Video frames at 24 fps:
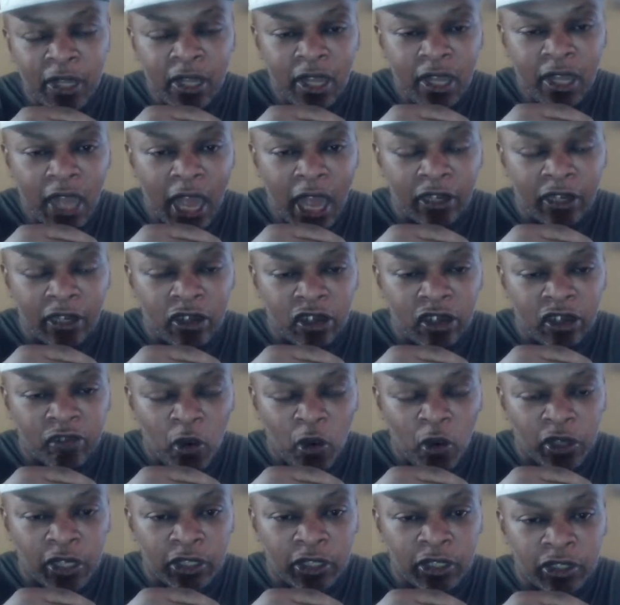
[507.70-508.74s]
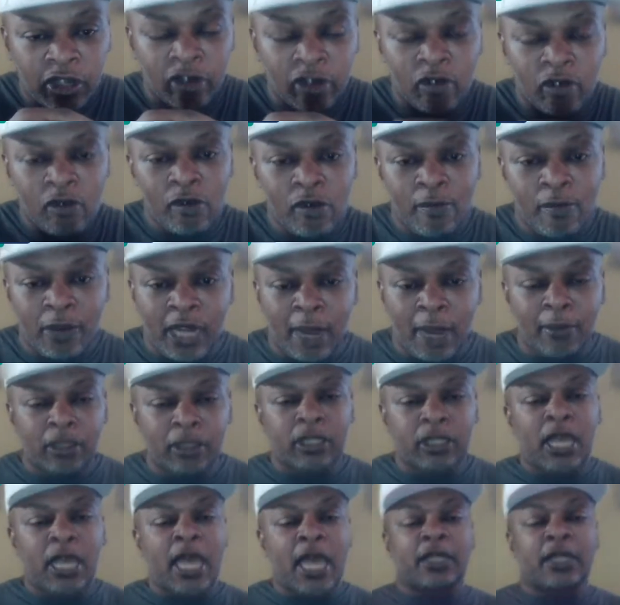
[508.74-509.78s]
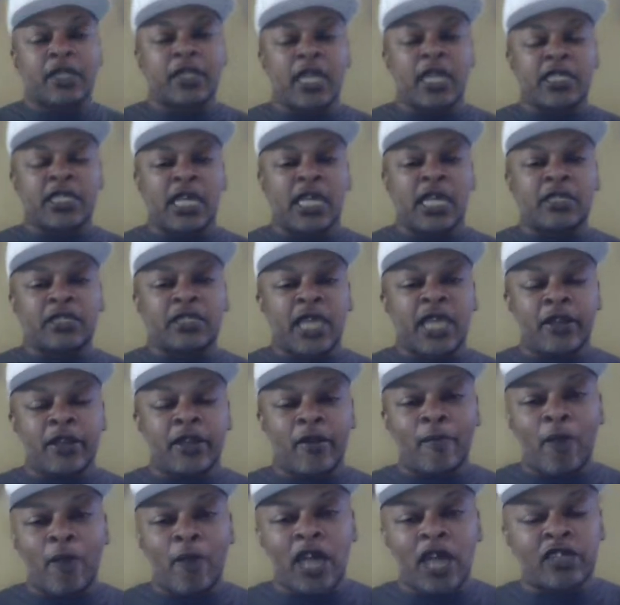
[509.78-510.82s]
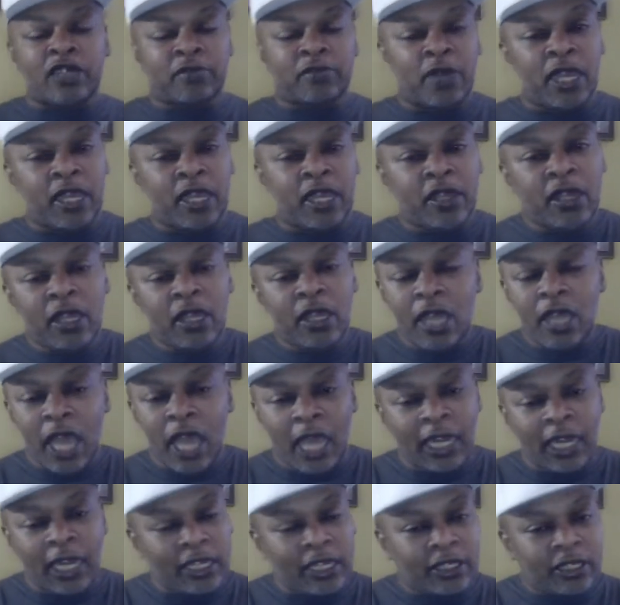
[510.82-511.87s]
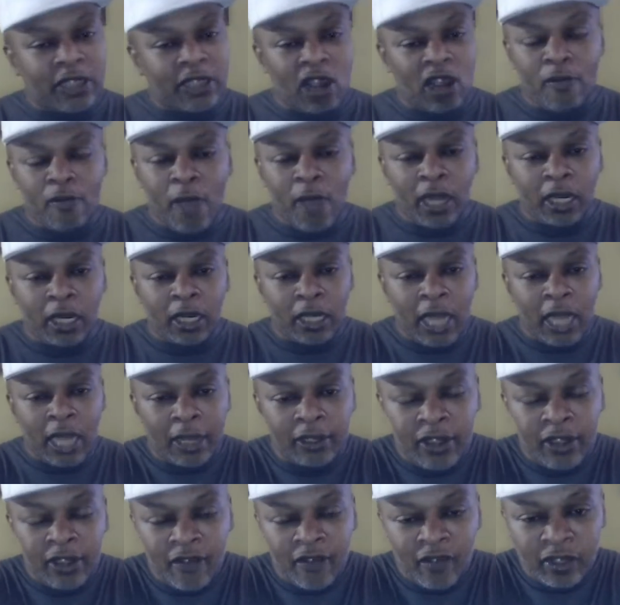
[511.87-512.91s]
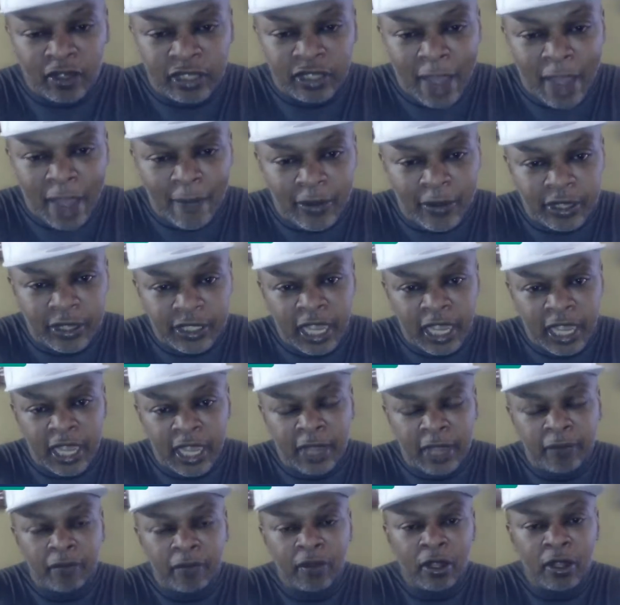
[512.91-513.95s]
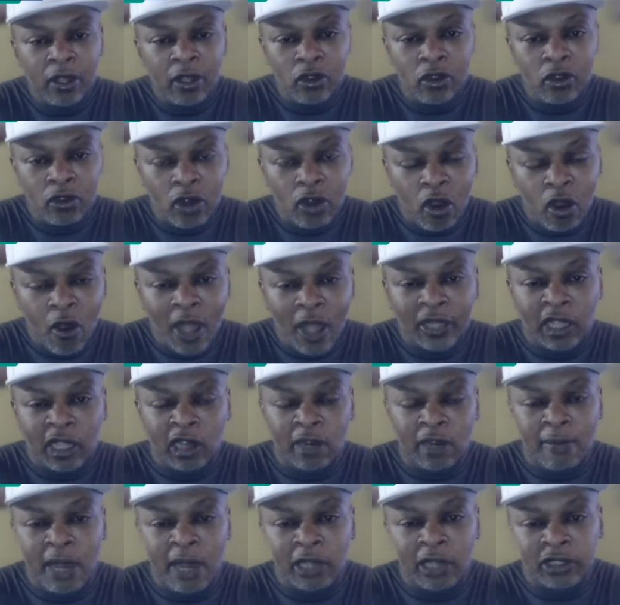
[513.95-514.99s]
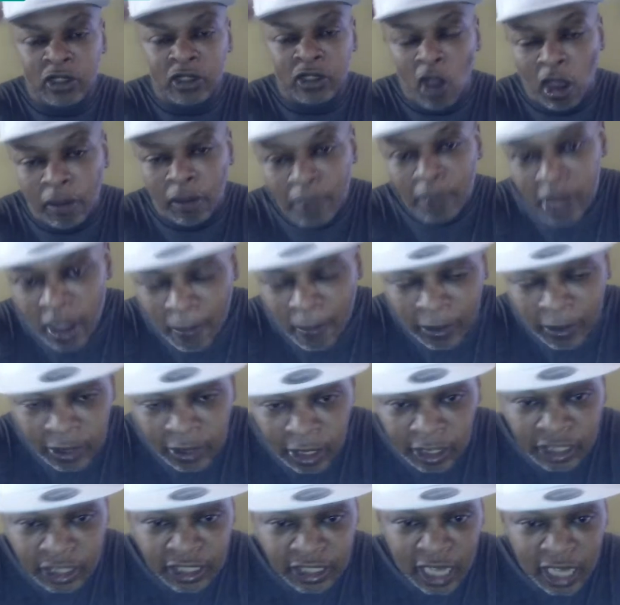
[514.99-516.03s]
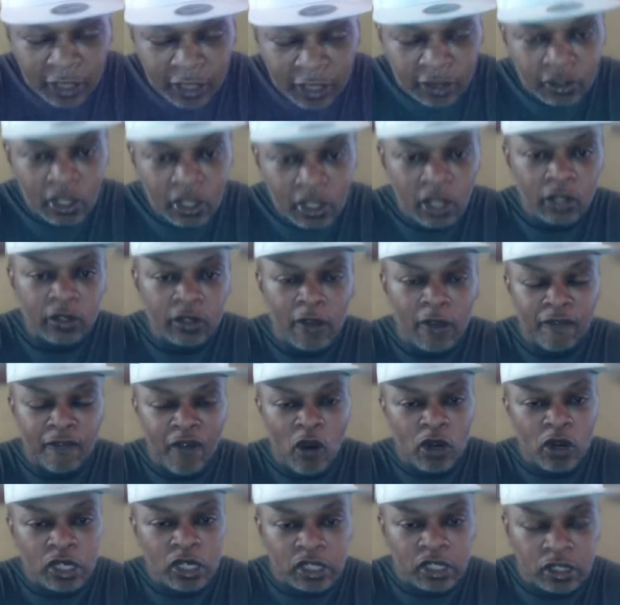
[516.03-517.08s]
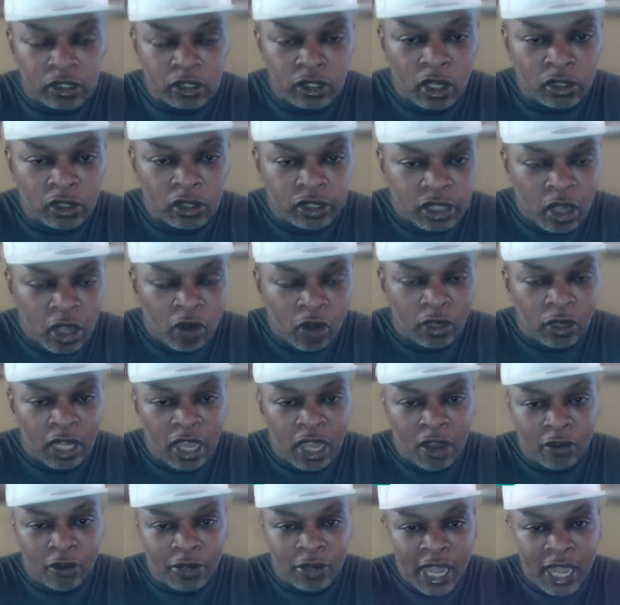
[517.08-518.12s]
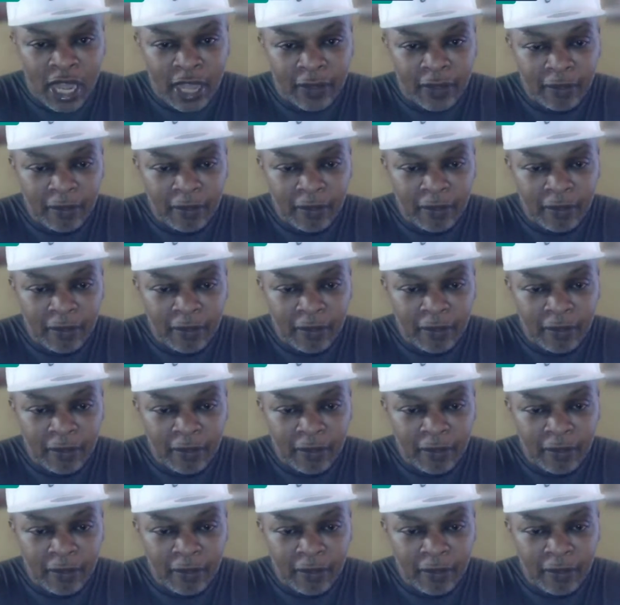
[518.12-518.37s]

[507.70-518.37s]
I love sports in general, but I'm a guy that thinks outside the box, man. I like to talk about a lot of different topics, and you know, I thought about starting me up another channel to focus, you know, solely on that